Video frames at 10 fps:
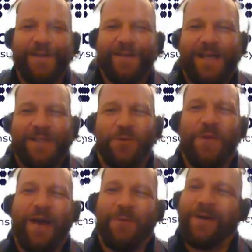that's where
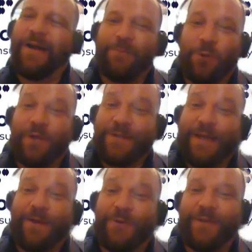that one kind of boils
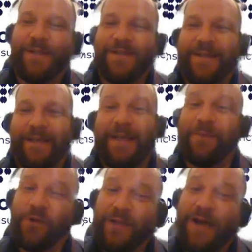down, is like they
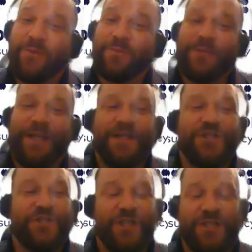pull out, and it's
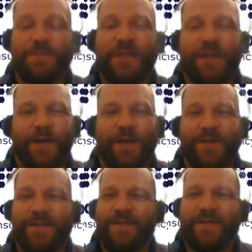just
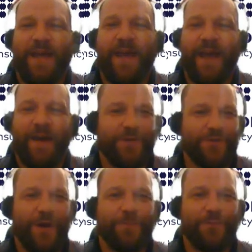because they have to
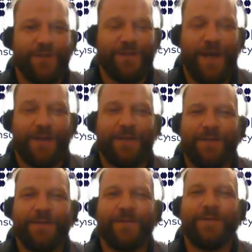try to protect
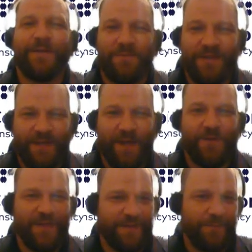
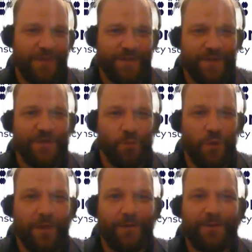themselves as a business as
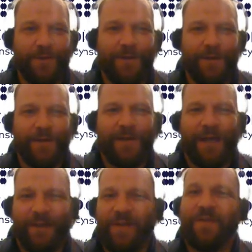well.
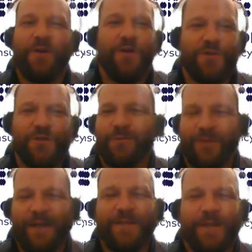And then they're also,
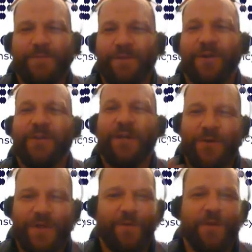like I said, on the
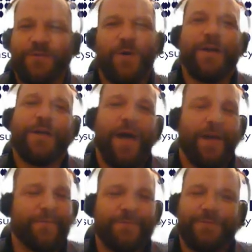other side of it, trying to not
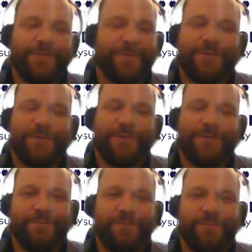just
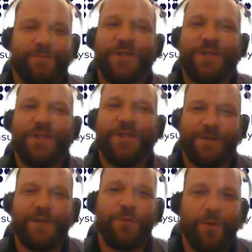
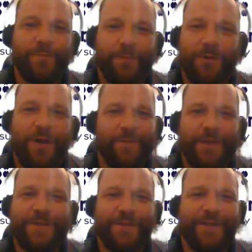ridiculously rip people off,
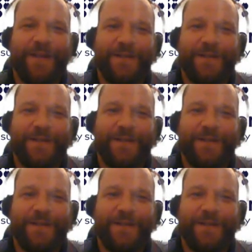basically. And they